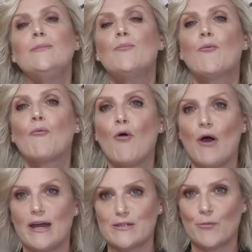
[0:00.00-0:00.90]

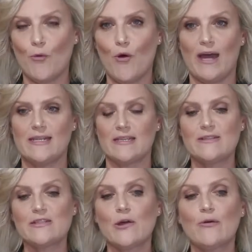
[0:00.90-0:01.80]
bright white. And
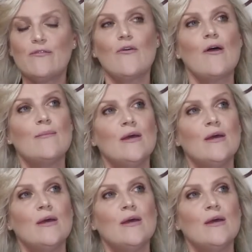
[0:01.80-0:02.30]
so if I'm,